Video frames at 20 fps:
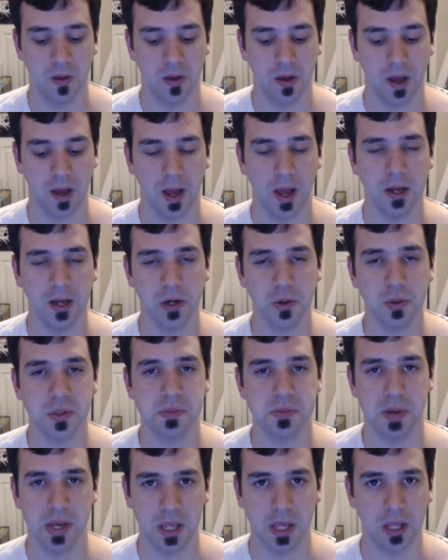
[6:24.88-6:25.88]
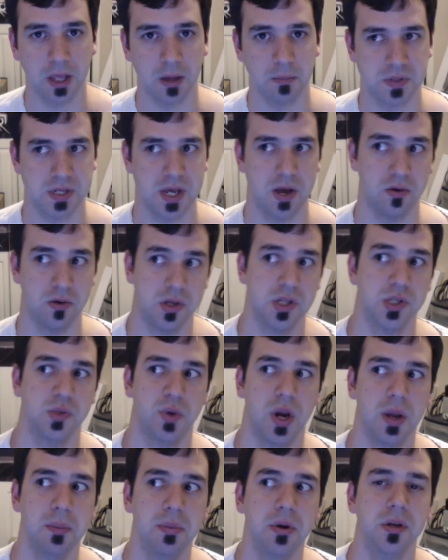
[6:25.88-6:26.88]
I know it's picking up sound, because
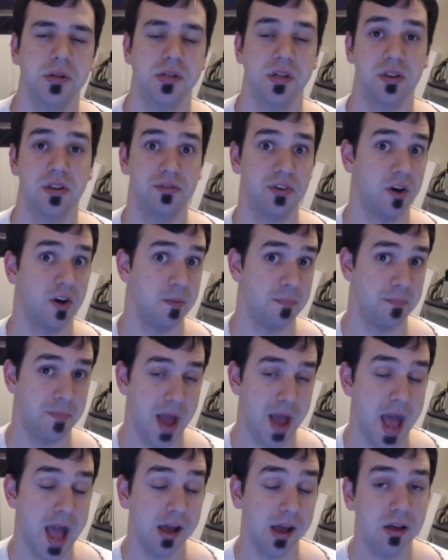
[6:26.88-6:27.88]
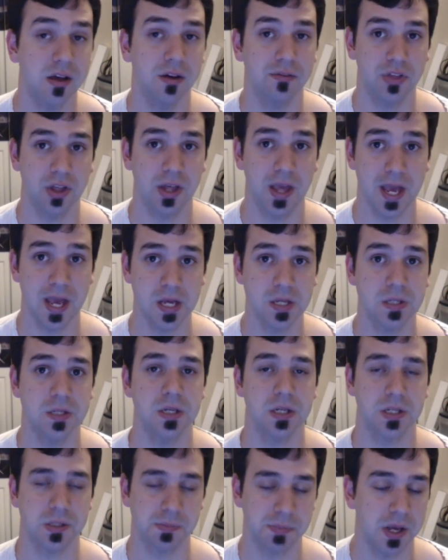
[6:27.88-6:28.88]
when I put it to the very back of the case,
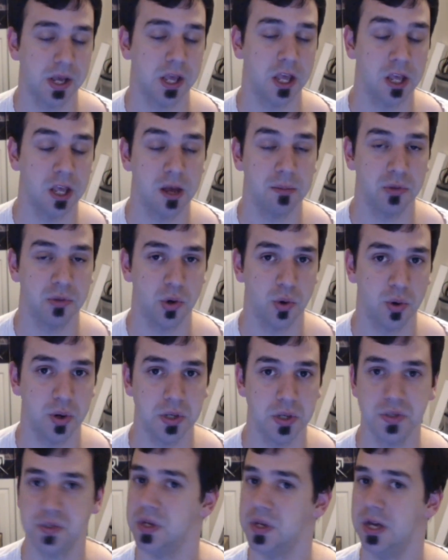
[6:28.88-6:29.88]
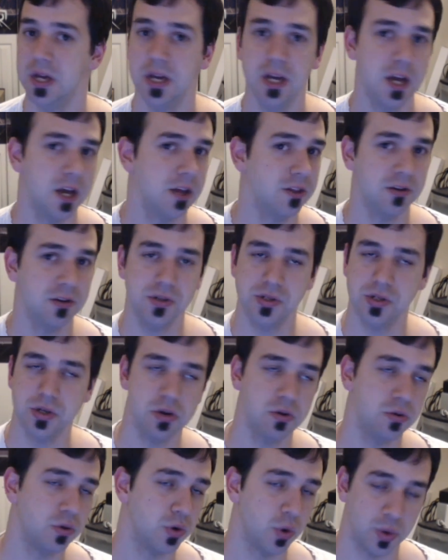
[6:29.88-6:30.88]
it's picking up noise, and there's
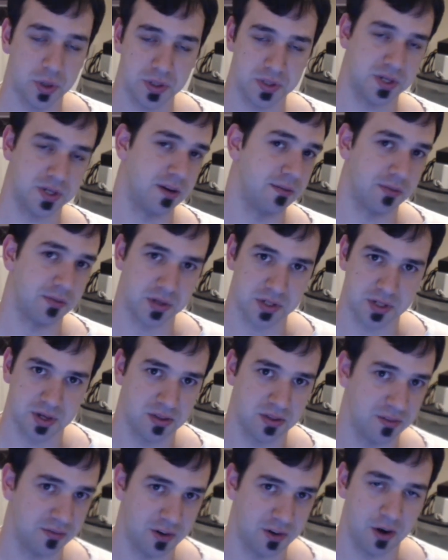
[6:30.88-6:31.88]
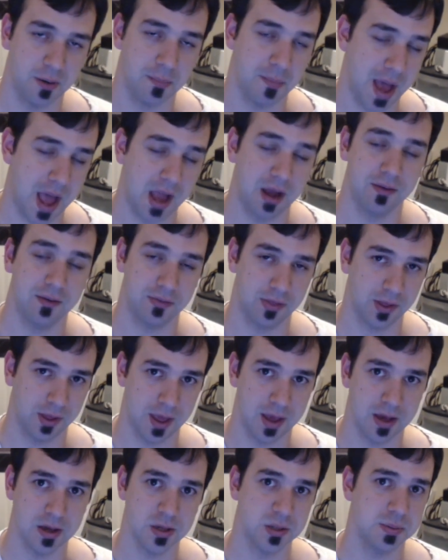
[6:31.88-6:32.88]
no noise difference on the very back of the
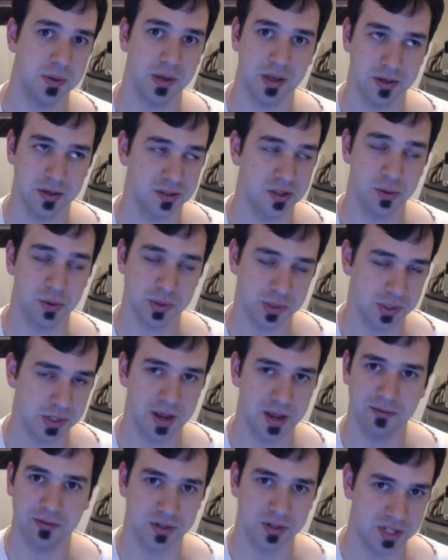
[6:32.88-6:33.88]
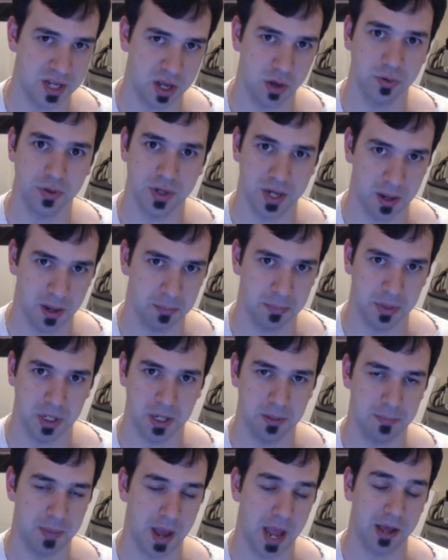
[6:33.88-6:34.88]
case, because there was never sound
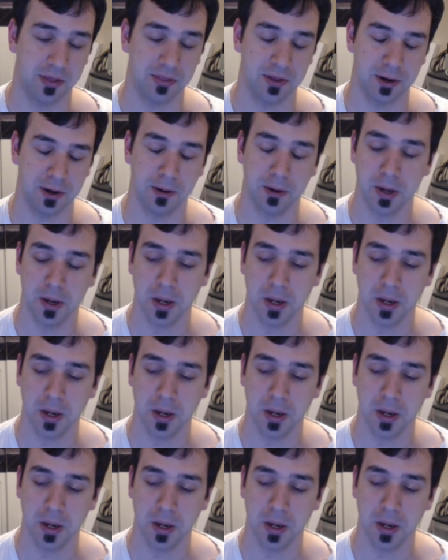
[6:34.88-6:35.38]
dampening back there.